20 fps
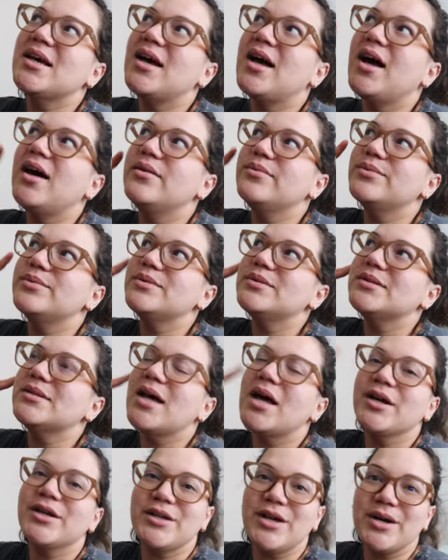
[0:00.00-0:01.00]
I will
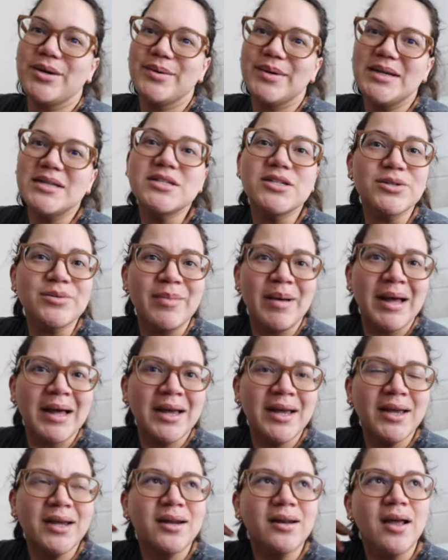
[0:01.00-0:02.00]
go and do
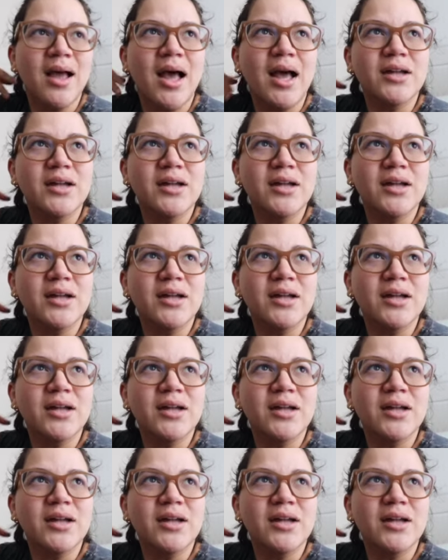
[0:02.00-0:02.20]
mine.